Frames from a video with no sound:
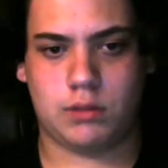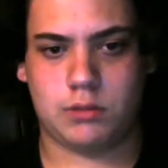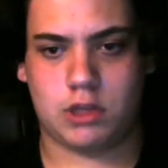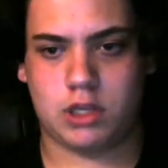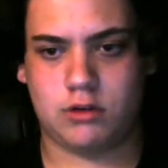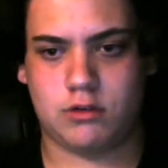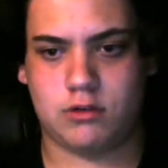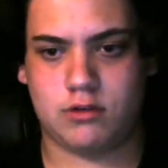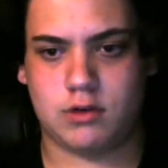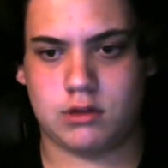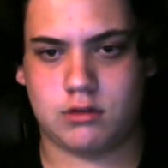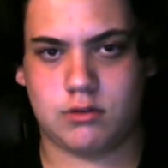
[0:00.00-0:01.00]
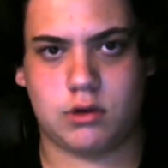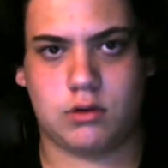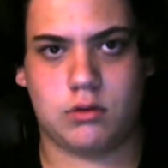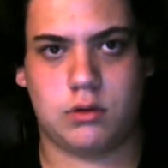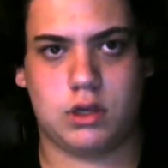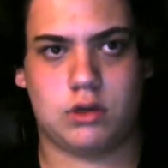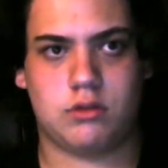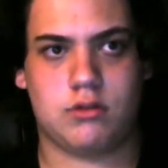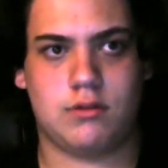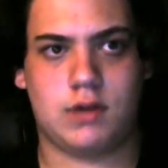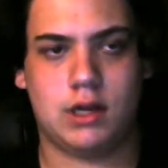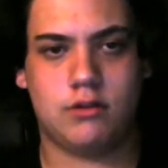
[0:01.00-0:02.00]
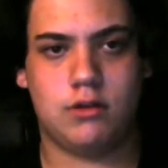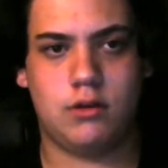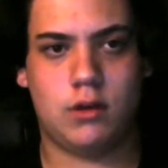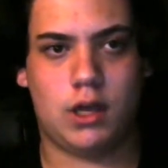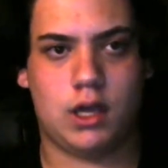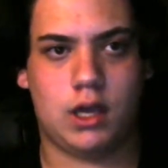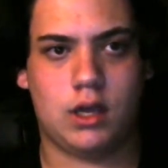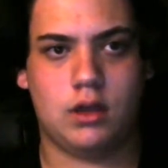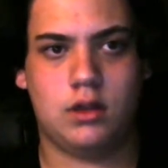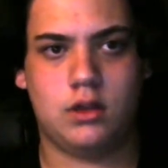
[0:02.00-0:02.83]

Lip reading: me get to Toronto real quick. Toronto had